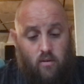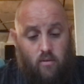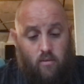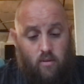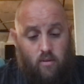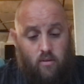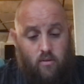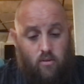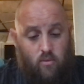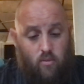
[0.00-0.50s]

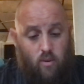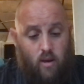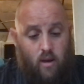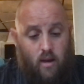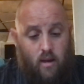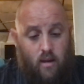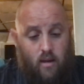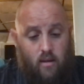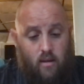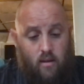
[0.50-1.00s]
And this is why,
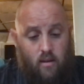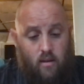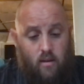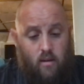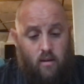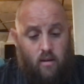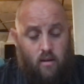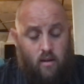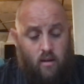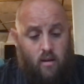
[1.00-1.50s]

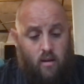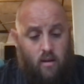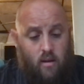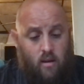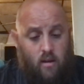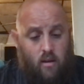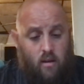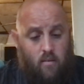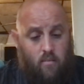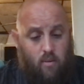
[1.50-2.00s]

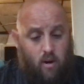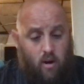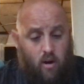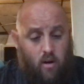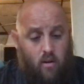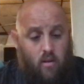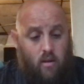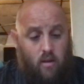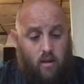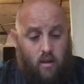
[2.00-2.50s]

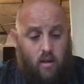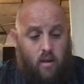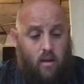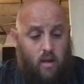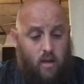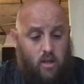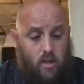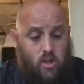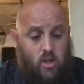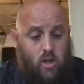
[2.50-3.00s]
partly,
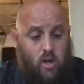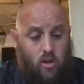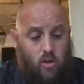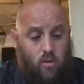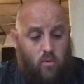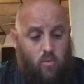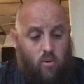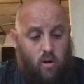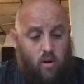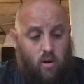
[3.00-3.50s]
I share the
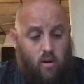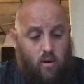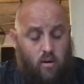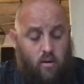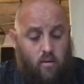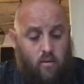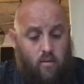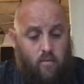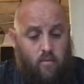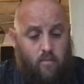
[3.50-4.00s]
word
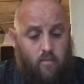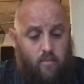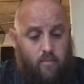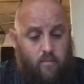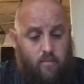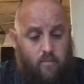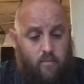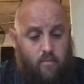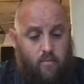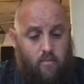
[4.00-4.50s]

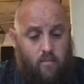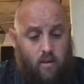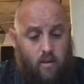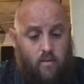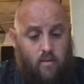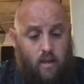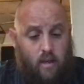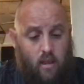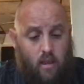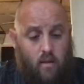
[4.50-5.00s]

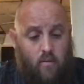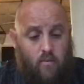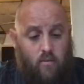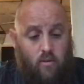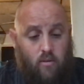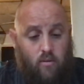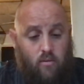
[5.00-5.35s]
because I love you.